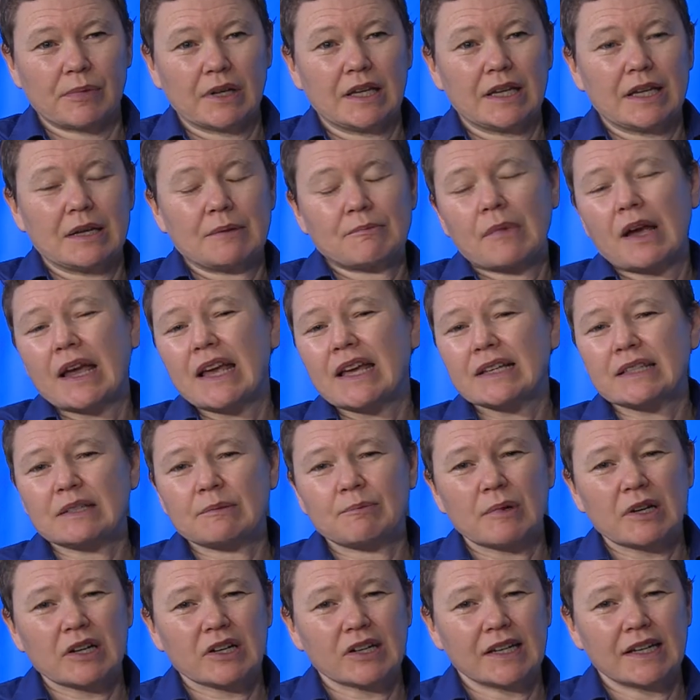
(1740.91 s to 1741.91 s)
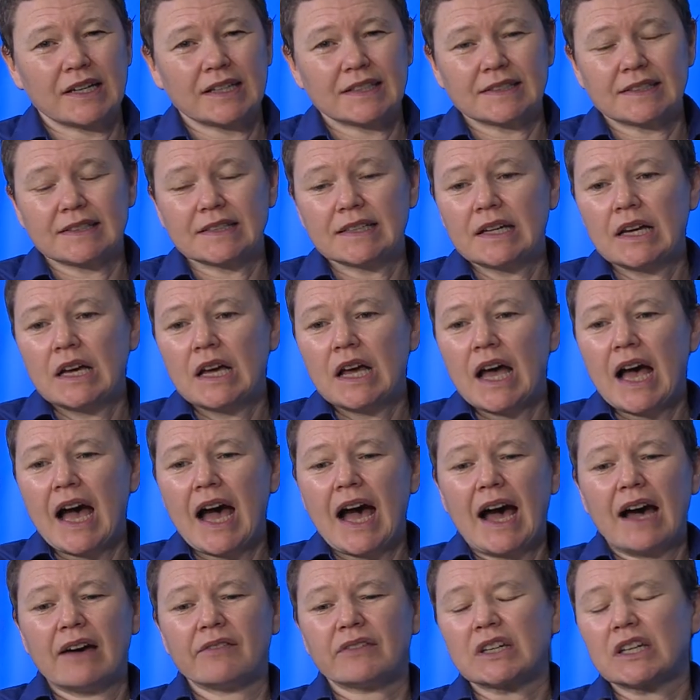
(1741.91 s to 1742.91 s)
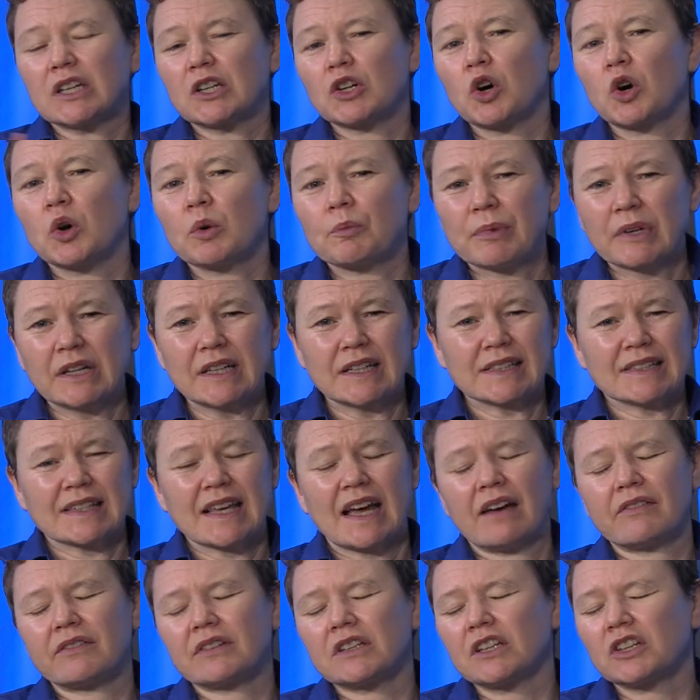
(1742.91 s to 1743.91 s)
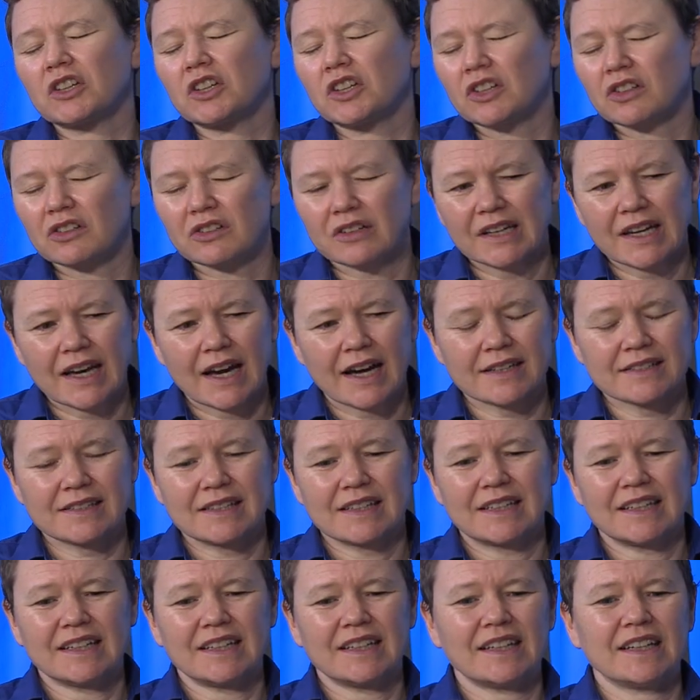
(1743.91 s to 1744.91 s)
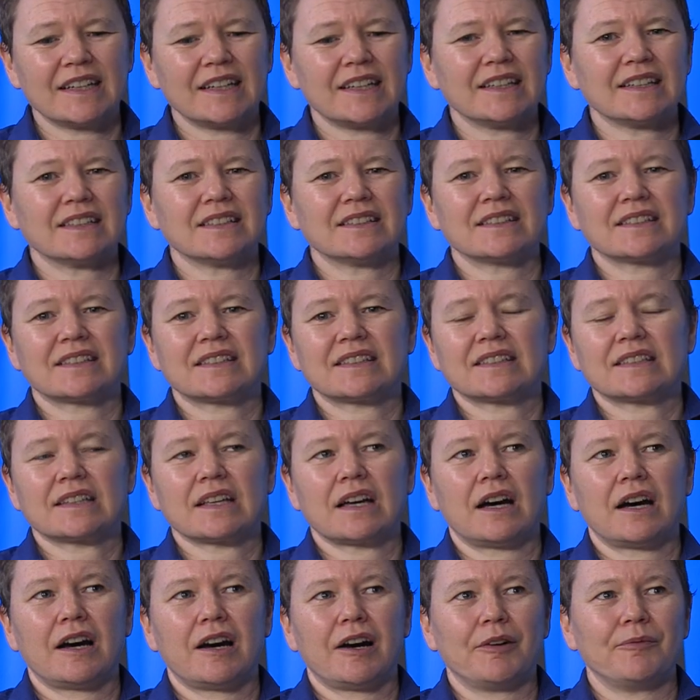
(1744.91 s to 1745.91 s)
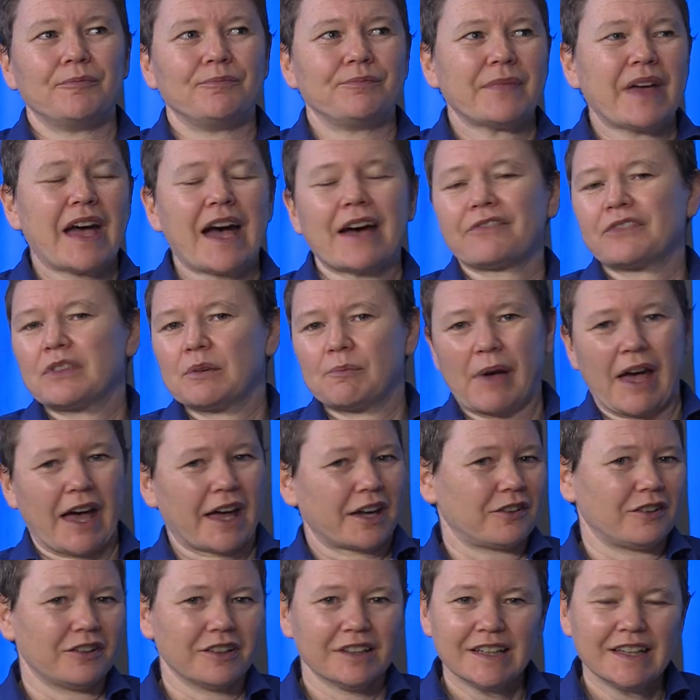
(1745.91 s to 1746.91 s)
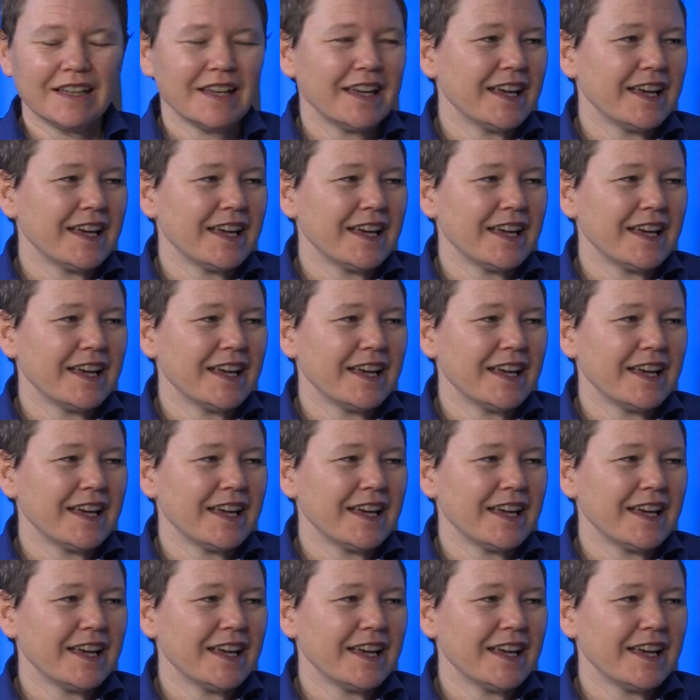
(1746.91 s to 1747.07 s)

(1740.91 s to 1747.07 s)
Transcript: But in my experience, having an openness, having a curiosity is half the battle.